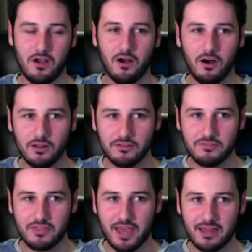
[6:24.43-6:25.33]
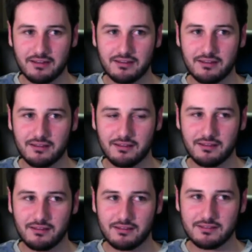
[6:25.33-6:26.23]
all of that,
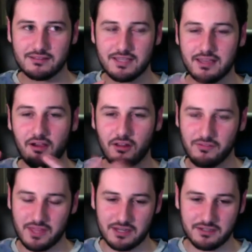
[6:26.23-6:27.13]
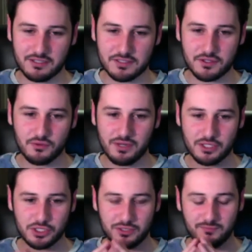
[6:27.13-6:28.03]
taking all of that into
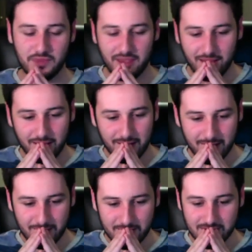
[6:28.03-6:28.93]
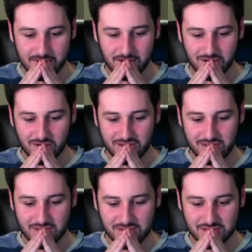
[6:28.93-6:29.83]
consideration, there
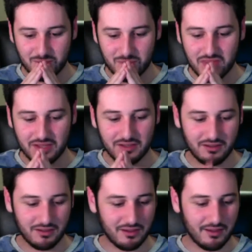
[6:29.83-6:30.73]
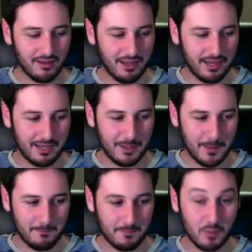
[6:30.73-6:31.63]
is something,
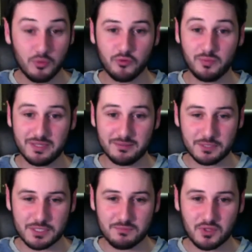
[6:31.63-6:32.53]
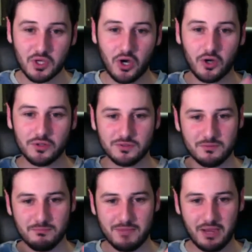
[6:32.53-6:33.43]
a movement called
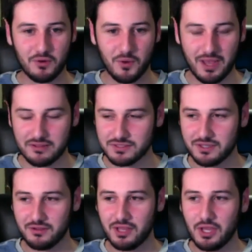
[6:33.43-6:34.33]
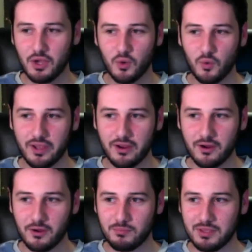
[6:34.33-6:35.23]
microhousing,
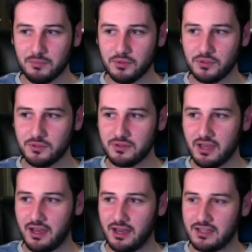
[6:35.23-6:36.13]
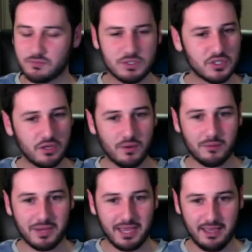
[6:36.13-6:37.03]
where people, especially around
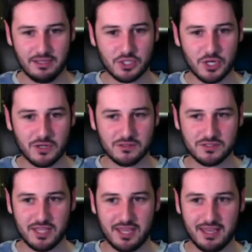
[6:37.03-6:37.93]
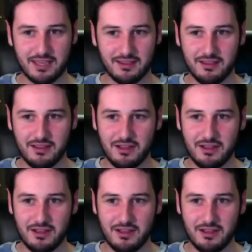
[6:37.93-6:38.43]
my age, are saying